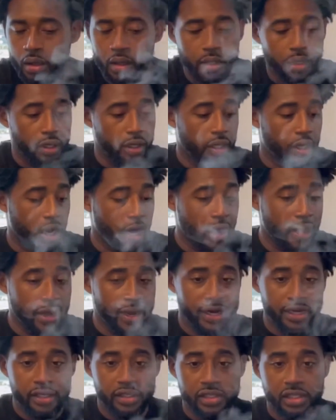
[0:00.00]
All right,
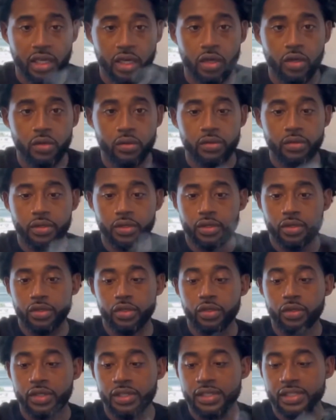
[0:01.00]
so you can
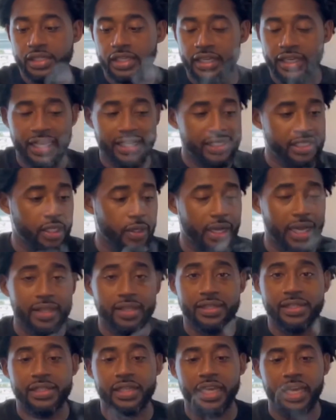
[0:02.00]
see I still got the
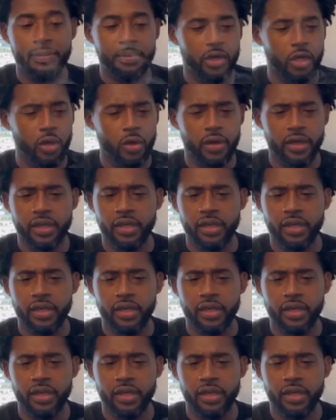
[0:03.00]
steam going